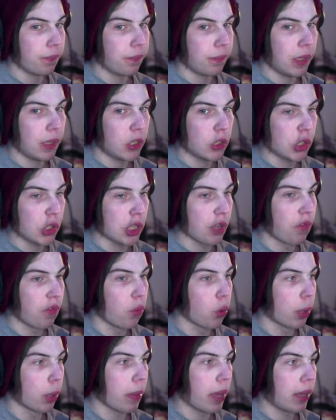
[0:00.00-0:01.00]
It's just the
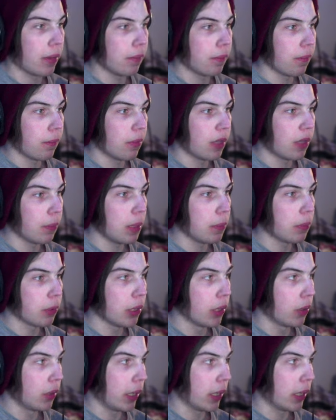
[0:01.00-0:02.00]
format that people
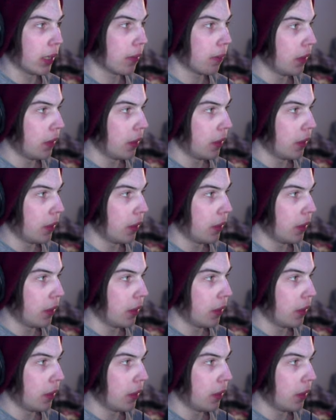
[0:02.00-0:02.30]
don't like.